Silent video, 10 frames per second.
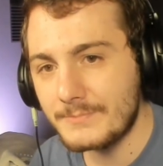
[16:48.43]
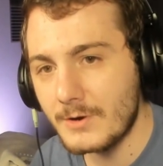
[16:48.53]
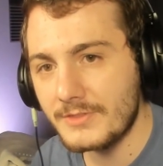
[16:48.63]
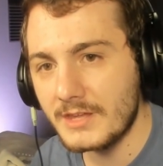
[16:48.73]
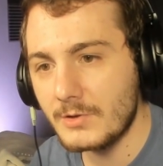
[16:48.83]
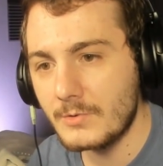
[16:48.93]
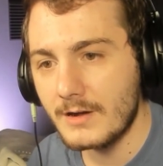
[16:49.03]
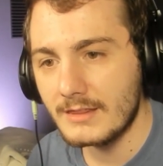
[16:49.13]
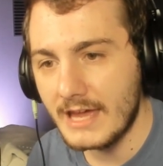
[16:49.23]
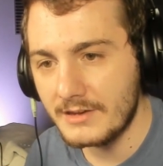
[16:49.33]
Any support that
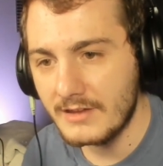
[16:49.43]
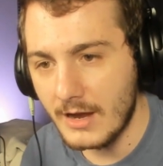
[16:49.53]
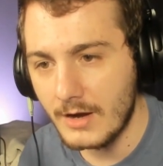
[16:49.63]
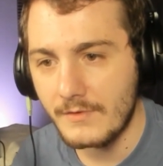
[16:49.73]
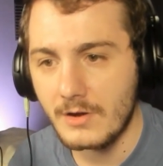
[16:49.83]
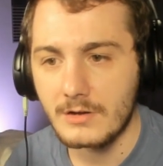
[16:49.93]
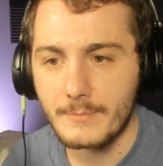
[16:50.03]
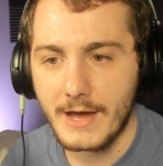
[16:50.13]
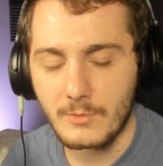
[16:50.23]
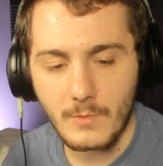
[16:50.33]
you lend,
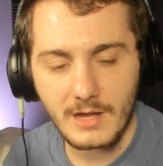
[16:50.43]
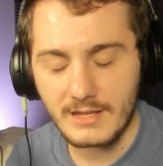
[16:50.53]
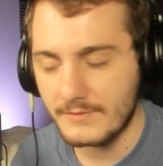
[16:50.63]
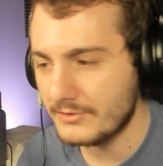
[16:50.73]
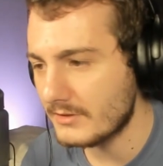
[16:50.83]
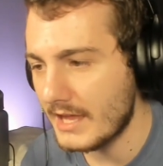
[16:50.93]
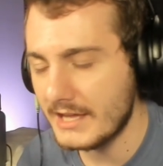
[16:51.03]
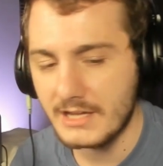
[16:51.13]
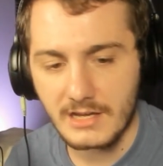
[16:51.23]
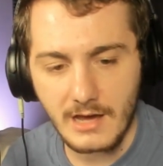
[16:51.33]
however, no matter what, if it's a
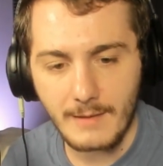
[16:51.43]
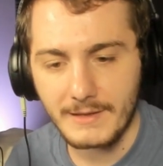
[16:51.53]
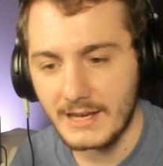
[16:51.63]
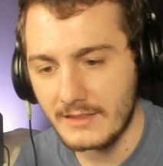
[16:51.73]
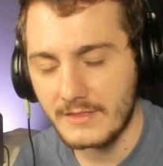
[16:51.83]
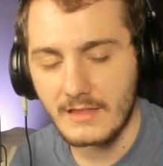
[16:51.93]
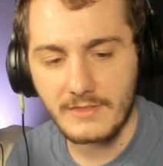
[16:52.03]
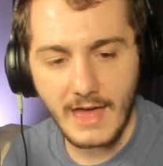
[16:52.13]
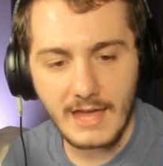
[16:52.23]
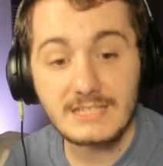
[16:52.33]
like, a comment,
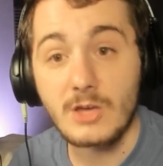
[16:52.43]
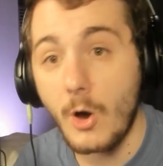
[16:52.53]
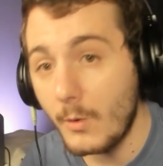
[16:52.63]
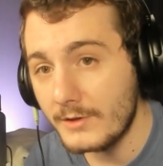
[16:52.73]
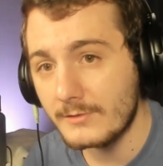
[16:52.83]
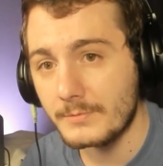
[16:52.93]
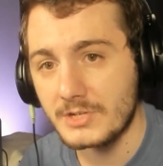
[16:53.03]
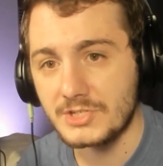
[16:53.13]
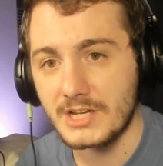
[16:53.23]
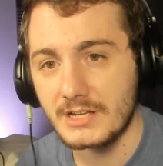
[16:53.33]
anything like that, is always
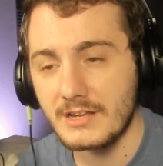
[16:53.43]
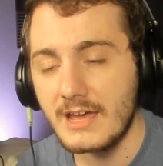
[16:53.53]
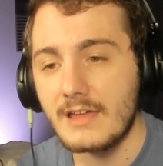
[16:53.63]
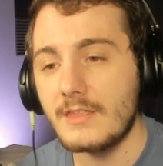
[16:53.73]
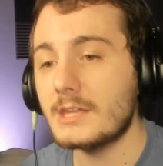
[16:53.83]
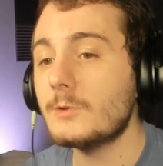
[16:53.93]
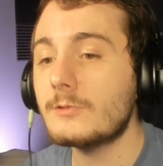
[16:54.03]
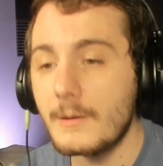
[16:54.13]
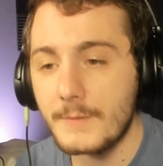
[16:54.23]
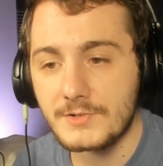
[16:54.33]
appreciated. Thank
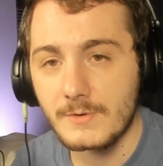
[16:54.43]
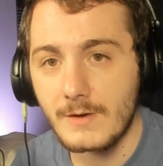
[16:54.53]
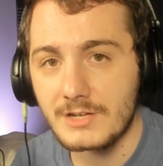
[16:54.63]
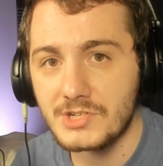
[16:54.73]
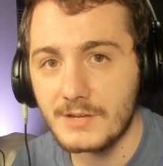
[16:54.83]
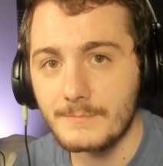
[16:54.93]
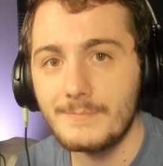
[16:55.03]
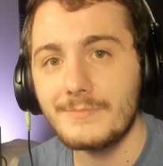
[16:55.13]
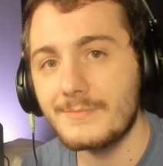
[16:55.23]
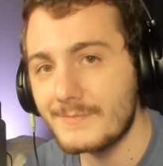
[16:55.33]
you so much for
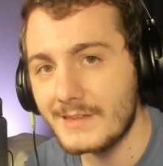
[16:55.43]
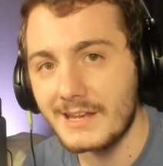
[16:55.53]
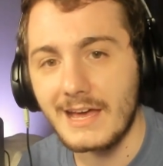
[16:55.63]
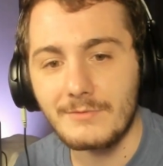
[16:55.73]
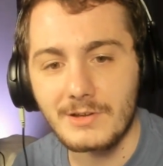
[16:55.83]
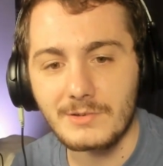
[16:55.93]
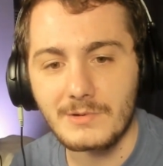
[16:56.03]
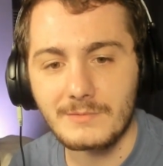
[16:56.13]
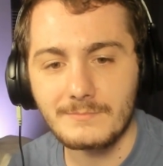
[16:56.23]
watching, and have a